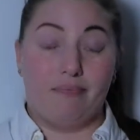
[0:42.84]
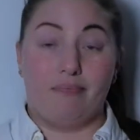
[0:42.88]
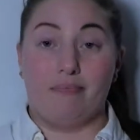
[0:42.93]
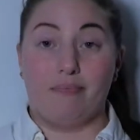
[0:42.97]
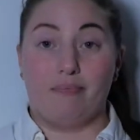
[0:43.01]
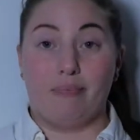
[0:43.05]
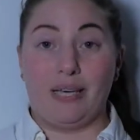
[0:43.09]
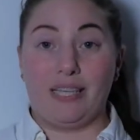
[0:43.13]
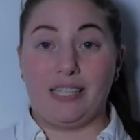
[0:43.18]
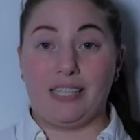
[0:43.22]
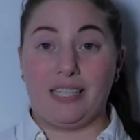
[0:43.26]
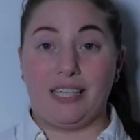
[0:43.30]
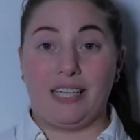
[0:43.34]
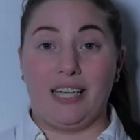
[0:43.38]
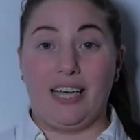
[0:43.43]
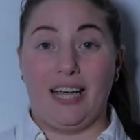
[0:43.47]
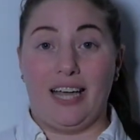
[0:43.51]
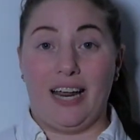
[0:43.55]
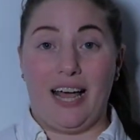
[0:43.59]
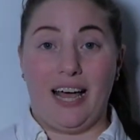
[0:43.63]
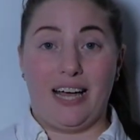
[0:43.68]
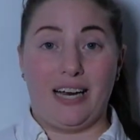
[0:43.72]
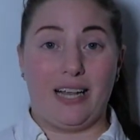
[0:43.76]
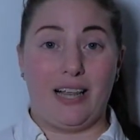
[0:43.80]
basically
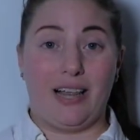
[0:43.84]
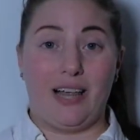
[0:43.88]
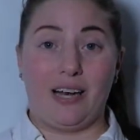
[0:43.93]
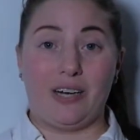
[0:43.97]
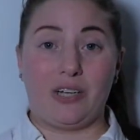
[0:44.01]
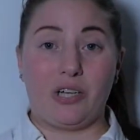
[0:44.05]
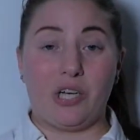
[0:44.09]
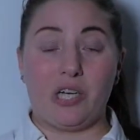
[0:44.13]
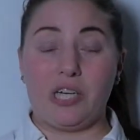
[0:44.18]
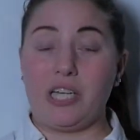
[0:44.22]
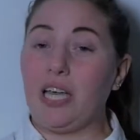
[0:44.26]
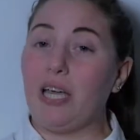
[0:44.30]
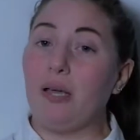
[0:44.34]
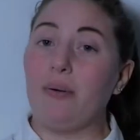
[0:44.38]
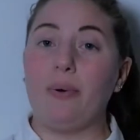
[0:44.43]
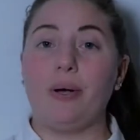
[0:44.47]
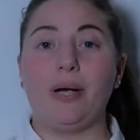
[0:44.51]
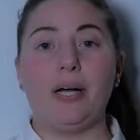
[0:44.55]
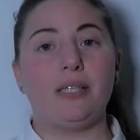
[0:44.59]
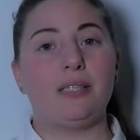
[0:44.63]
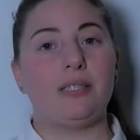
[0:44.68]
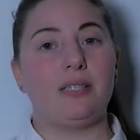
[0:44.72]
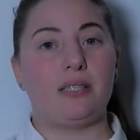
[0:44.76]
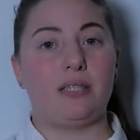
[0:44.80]
it had a lot of good
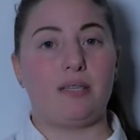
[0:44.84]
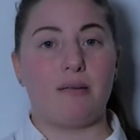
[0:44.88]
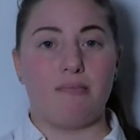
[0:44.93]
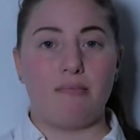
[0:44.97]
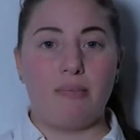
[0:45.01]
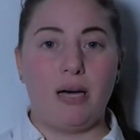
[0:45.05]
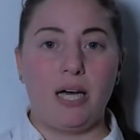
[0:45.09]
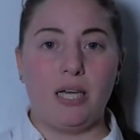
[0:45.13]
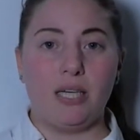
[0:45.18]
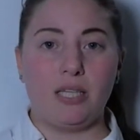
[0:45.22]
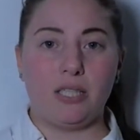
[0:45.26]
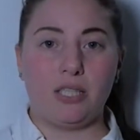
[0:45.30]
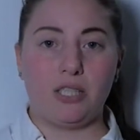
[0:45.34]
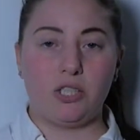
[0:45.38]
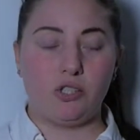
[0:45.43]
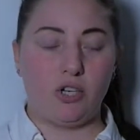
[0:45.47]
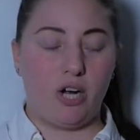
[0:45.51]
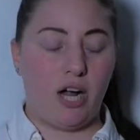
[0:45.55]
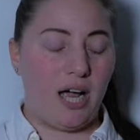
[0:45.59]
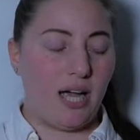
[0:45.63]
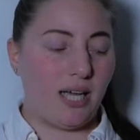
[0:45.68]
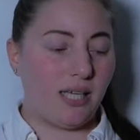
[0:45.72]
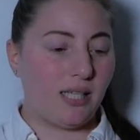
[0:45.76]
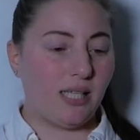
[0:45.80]
keywords. It's a modest
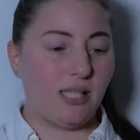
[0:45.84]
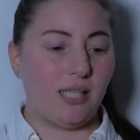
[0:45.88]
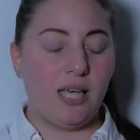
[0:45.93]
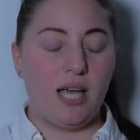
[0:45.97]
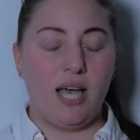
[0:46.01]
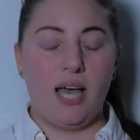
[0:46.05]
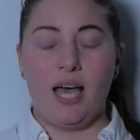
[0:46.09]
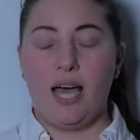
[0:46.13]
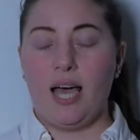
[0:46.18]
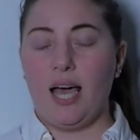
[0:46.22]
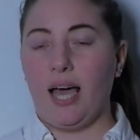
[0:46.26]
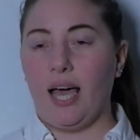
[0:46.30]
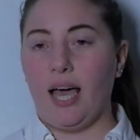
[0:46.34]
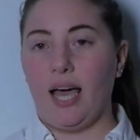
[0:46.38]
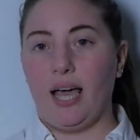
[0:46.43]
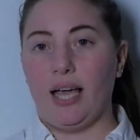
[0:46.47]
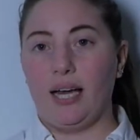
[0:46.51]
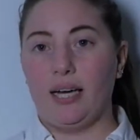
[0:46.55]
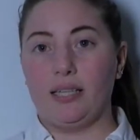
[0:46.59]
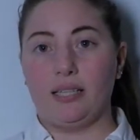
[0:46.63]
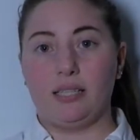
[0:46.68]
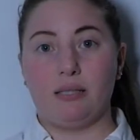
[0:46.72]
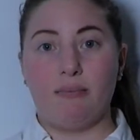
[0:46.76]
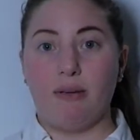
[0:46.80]
dress,
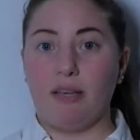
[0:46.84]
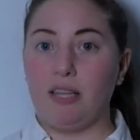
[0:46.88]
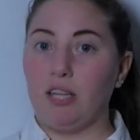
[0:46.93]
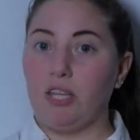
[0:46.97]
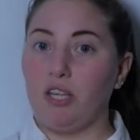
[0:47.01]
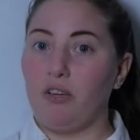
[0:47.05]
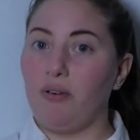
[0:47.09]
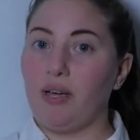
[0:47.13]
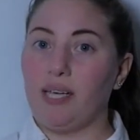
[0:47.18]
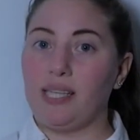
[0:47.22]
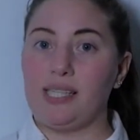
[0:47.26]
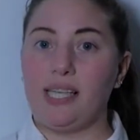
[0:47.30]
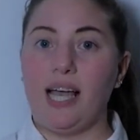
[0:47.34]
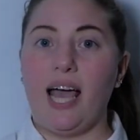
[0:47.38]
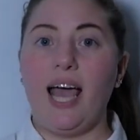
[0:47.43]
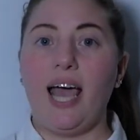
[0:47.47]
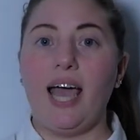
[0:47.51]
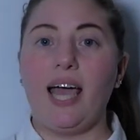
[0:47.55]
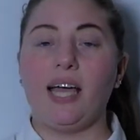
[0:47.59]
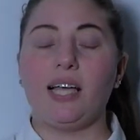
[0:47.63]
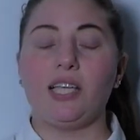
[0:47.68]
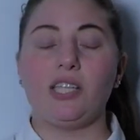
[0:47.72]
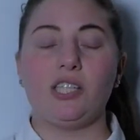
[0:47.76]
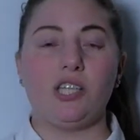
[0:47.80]
and it's made in the
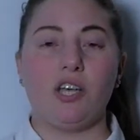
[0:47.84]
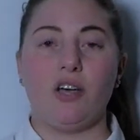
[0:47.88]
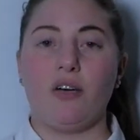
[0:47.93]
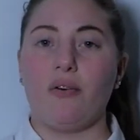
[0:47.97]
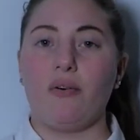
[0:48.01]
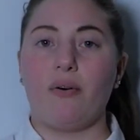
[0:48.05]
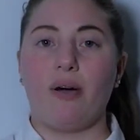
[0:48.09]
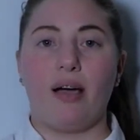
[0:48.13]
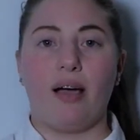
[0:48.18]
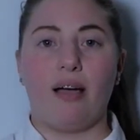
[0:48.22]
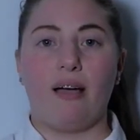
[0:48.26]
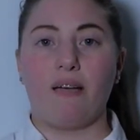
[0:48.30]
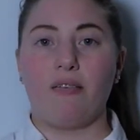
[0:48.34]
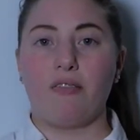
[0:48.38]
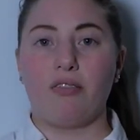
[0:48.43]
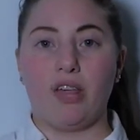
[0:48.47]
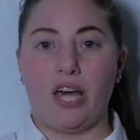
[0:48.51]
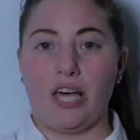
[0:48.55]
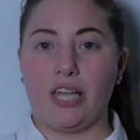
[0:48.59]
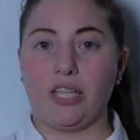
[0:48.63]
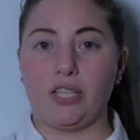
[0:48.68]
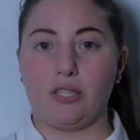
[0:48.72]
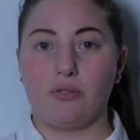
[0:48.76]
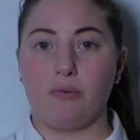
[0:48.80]
USA, so I
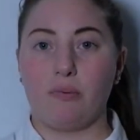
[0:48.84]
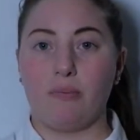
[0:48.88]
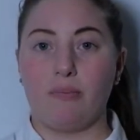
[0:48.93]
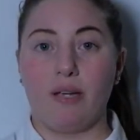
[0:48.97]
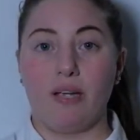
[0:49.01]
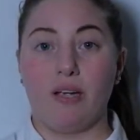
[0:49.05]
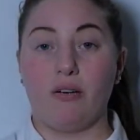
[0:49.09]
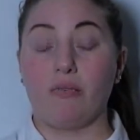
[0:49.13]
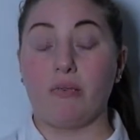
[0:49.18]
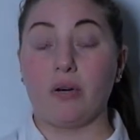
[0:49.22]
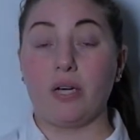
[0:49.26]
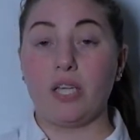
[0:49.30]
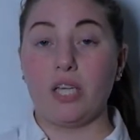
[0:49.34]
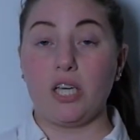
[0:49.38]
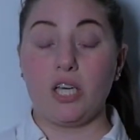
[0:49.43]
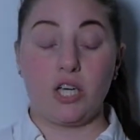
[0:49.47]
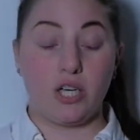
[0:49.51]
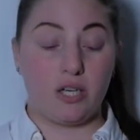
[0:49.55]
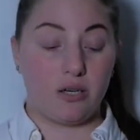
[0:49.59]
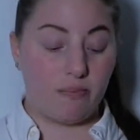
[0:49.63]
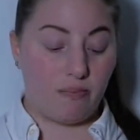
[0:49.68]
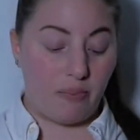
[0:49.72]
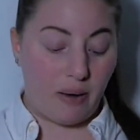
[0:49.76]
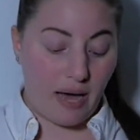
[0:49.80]
thought this would be a really
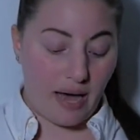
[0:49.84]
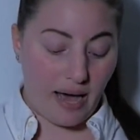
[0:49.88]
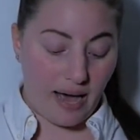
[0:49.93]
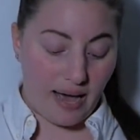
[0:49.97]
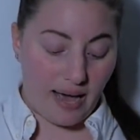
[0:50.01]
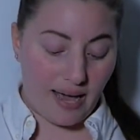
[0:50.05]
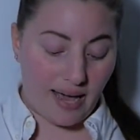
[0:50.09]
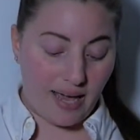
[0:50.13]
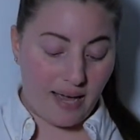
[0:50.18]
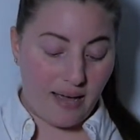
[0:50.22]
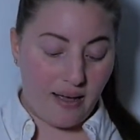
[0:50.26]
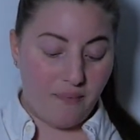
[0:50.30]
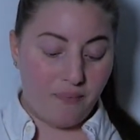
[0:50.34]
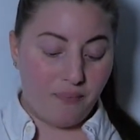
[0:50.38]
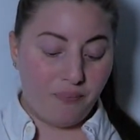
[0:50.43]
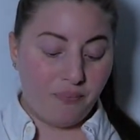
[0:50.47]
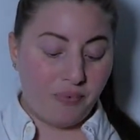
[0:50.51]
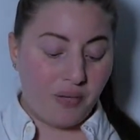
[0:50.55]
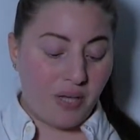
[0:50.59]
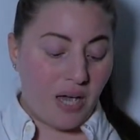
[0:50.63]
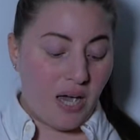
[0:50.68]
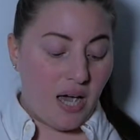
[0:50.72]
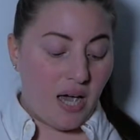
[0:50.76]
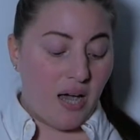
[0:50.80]
good buy.
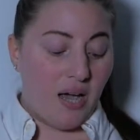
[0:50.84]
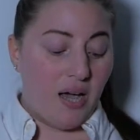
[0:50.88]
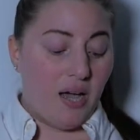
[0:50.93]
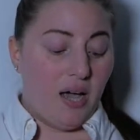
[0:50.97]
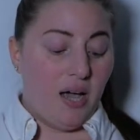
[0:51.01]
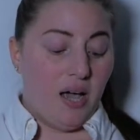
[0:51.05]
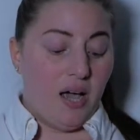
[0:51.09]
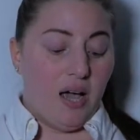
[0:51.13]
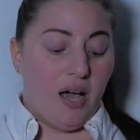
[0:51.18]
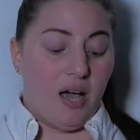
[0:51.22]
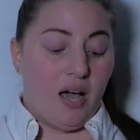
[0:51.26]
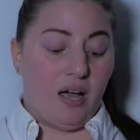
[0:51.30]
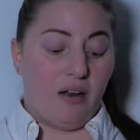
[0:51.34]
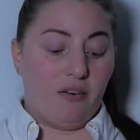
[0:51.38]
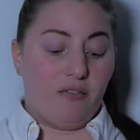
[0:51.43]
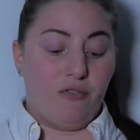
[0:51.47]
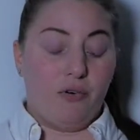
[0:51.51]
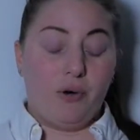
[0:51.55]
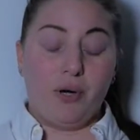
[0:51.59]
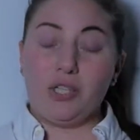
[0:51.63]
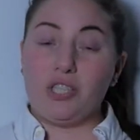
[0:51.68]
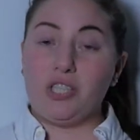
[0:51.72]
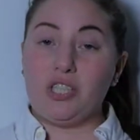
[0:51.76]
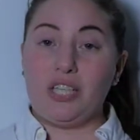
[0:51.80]

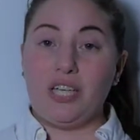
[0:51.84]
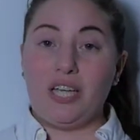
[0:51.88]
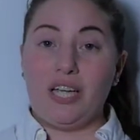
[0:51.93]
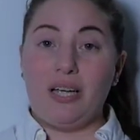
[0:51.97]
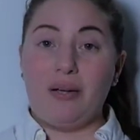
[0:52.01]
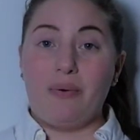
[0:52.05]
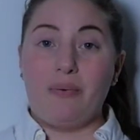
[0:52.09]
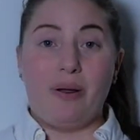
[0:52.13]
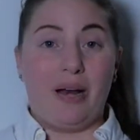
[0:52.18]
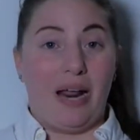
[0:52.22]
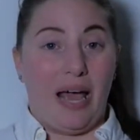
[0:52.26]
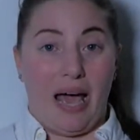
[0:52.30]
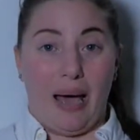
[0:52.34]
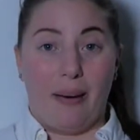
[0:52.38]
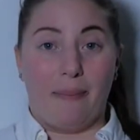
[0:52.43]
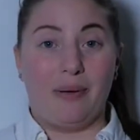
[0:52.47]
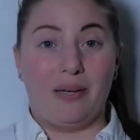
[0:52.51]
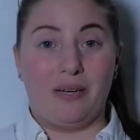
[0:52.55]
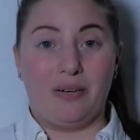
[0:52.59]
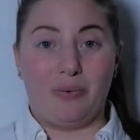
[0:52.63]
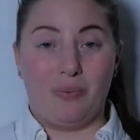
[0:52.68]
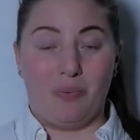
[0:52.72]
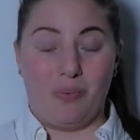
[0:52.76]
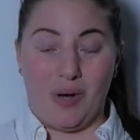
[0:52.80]
Unfortunately, what
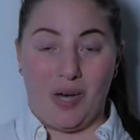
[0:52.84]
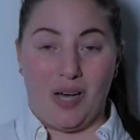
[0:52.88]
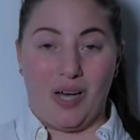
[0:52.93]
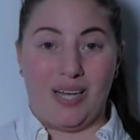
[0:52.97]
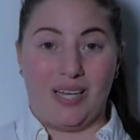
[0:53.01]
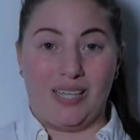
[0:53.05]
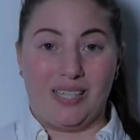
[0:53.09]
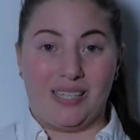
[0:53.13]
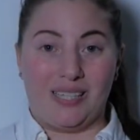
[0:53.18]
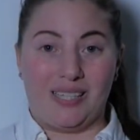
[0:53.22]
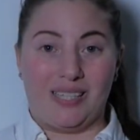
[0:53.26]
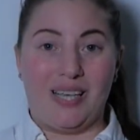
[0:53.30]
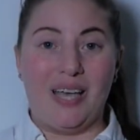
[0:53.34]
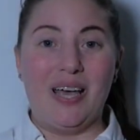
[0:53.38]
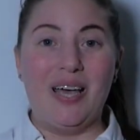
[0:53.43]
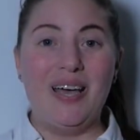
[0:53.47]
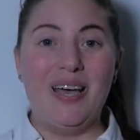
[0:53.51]
happened was